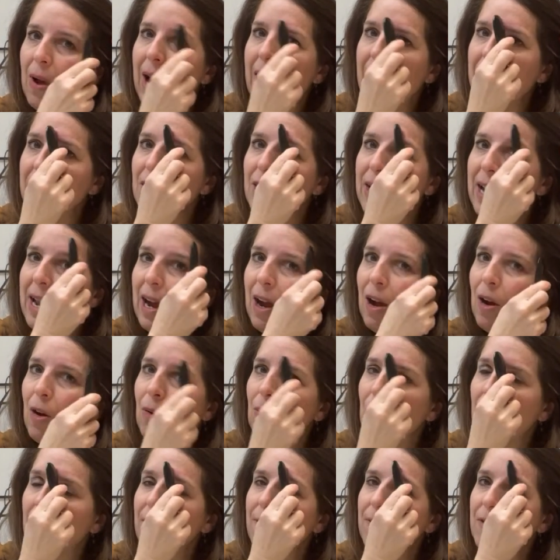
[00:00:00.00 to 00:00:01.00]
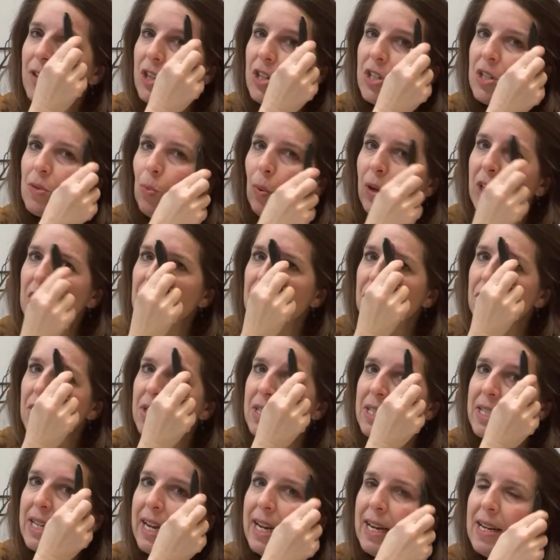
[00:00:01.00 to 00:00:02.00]
And now once your
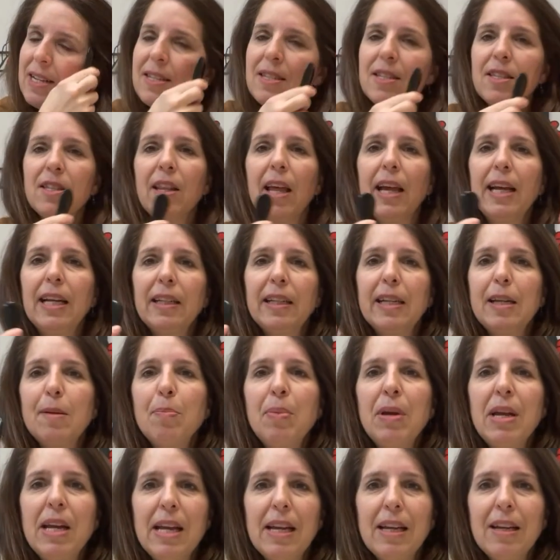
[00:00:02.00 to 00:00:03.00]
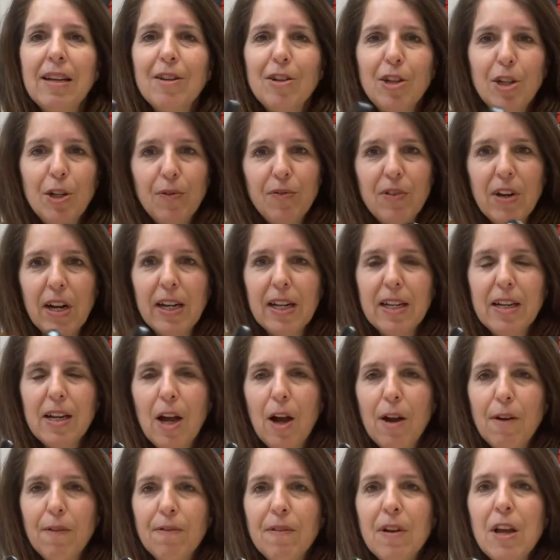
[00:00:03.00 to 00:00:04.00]
skin is slightly pink, you've done
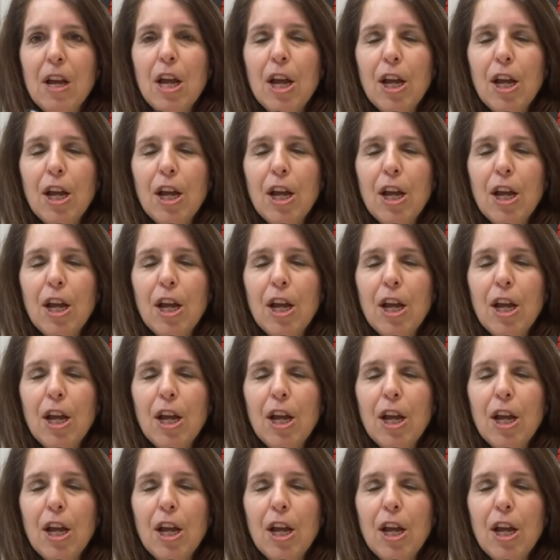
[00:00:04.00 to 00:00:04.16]
enough.